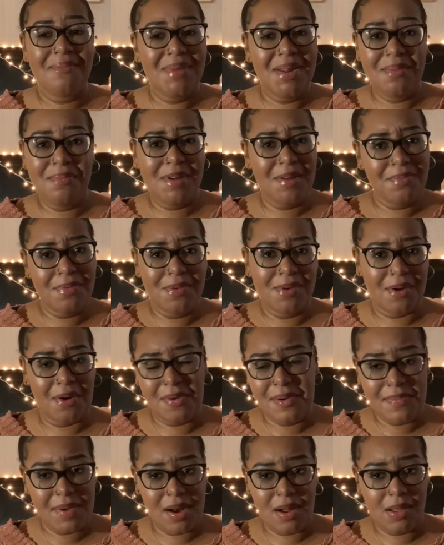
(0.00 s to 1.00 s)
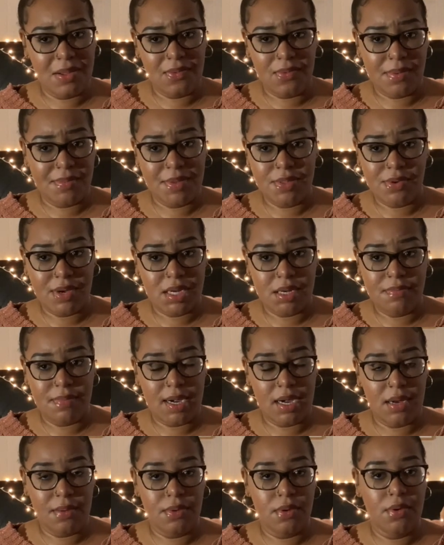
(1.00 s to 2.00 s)
many people know about all the women throughout the
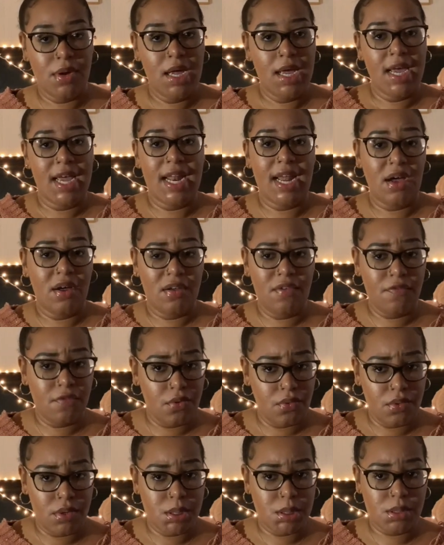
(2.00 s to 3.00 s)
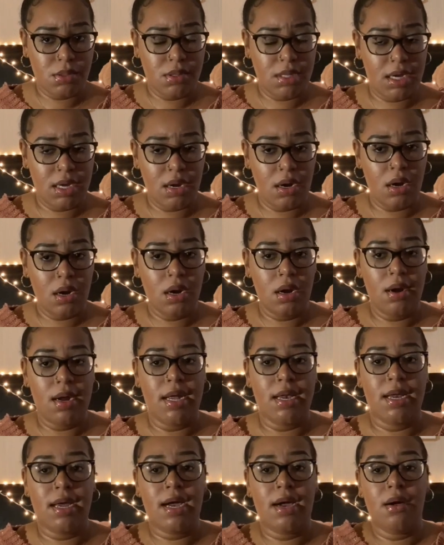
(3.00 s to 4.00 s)
Bible and how influential they are
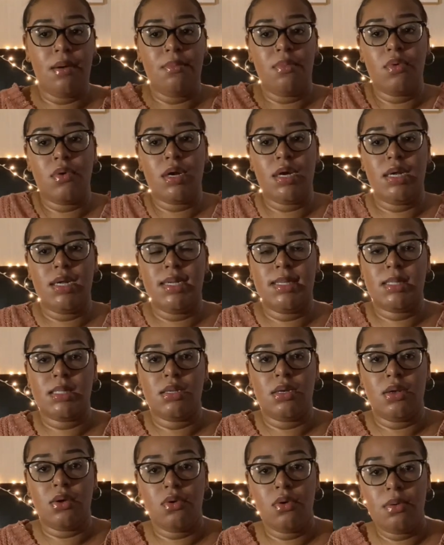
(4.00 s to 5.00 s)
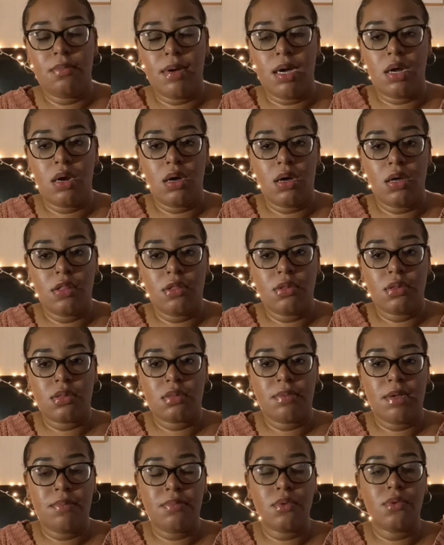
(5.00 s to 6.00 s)
and how important it is to know about all those
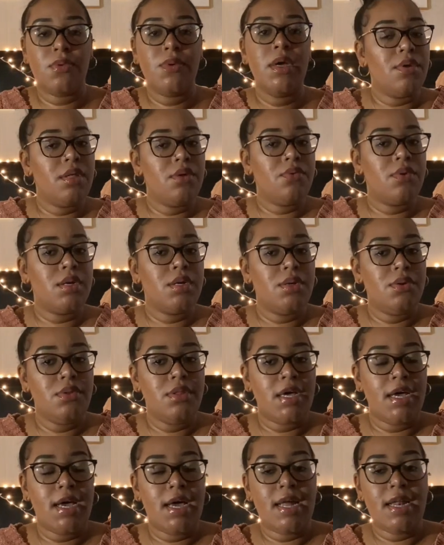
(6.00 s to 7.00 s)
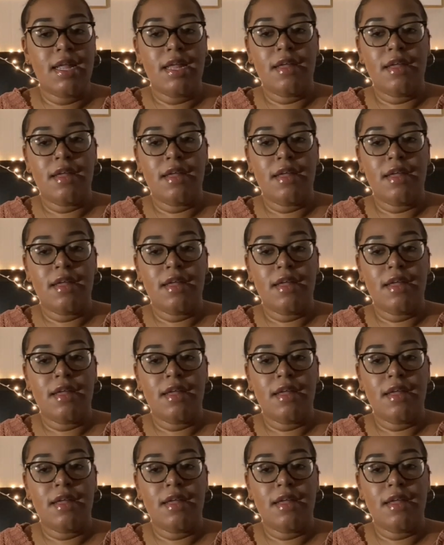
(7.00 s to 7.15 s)
people. I really want to do that.